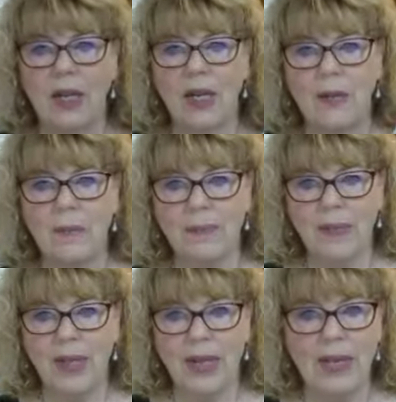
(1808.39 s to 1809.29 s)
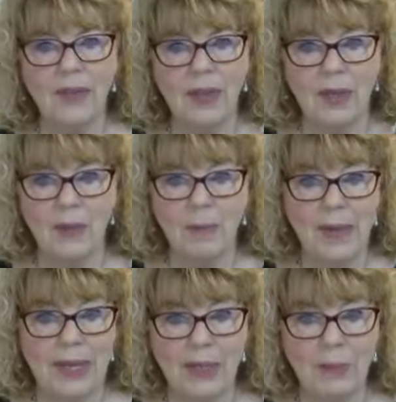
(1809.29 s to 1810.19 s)
I have the
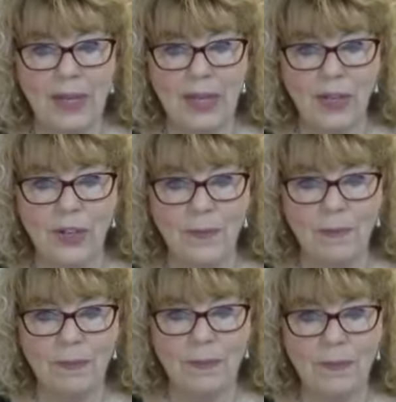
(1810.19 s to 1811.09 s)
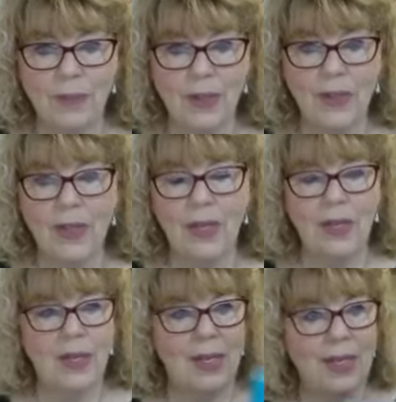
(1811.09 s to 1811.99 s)
Panda Planner,
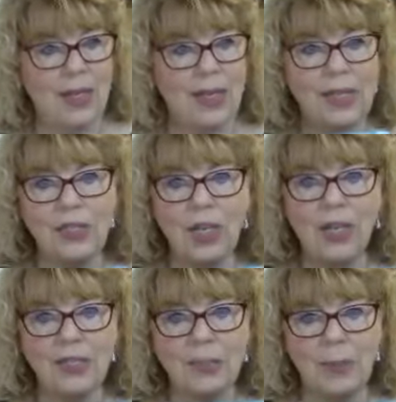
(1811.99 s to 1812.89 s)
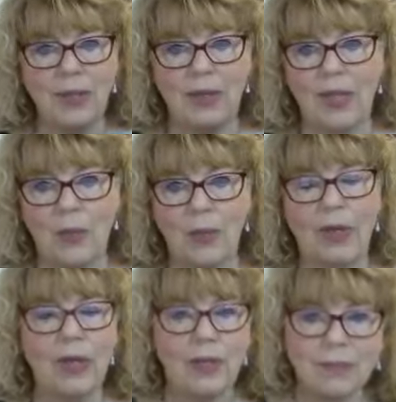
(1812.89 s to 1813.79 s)
and it talks about that.
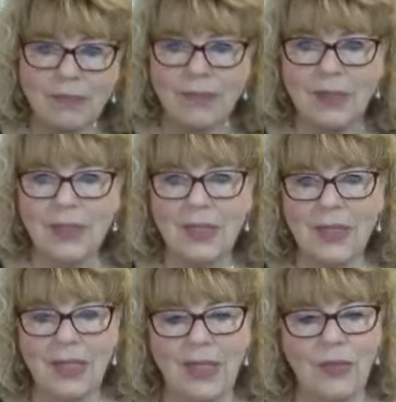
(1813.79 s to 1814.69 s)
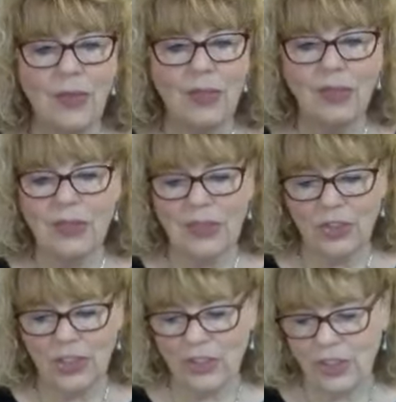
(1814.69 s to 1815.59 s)
It gives you little
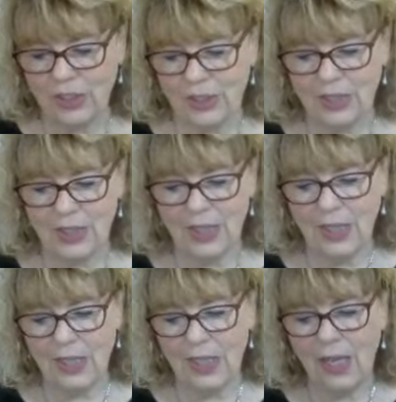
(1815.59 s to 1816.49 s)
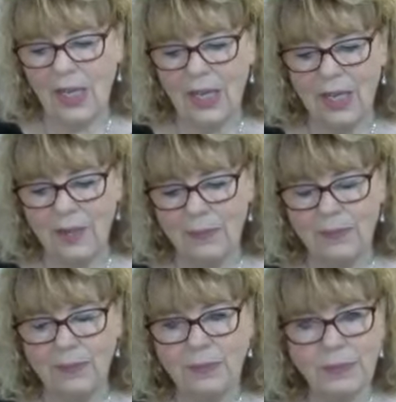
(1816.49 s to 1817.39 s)
suggestions on
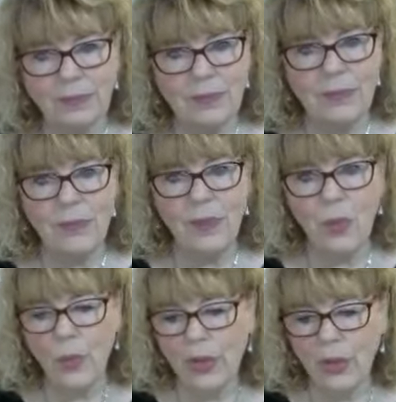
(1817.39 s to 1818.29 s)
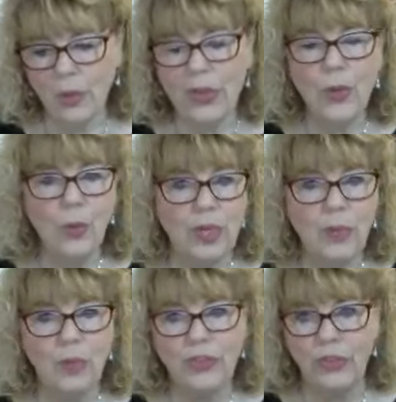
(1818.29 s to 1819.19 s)
what you
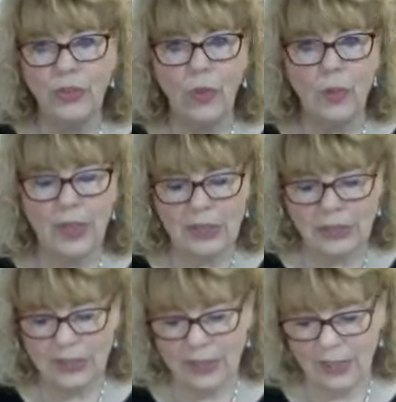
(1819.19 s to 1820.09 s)
want, what you don't want.